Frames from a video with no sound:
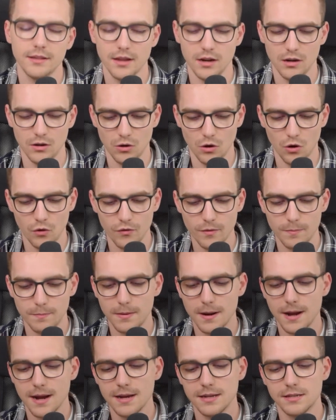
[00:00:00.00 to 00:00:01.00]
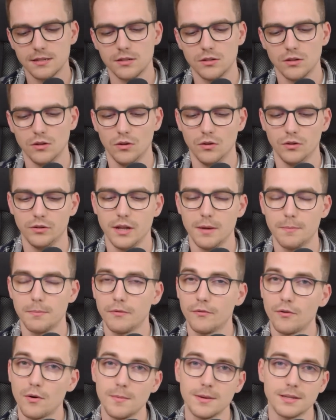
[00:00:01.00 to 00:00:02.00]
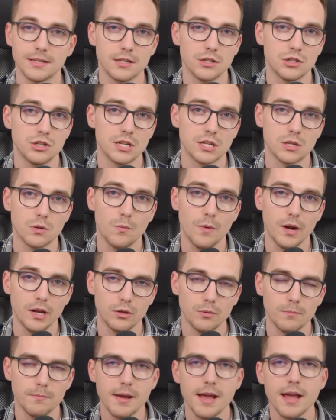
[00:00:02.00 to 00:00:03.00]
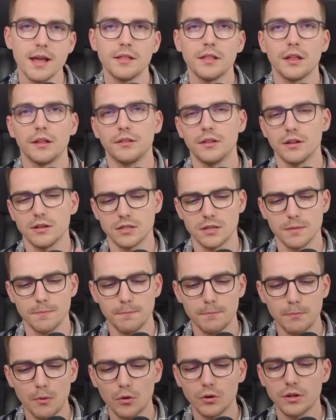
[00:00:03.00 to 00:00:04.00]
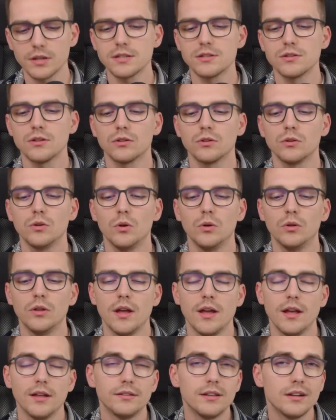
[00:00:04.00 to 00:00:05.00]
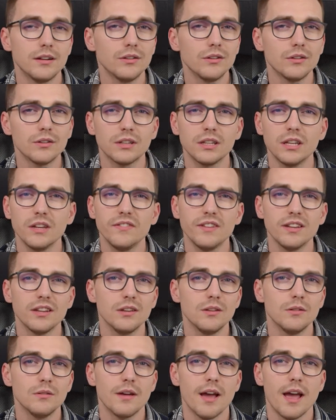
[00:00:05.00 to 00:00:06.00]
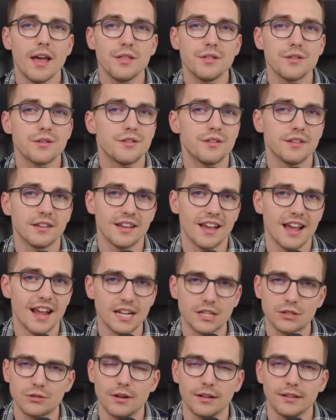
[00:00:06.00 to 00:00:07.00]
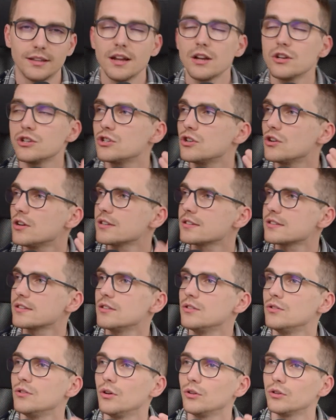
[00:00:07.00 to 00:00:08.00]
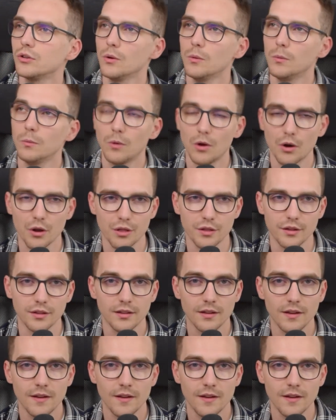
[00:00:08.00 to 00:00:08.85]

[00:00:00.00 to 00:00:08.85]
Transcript: They are overpriced, their performance is just way too bad, their support is not good, they're not giving you anything extra, they're just not worth it.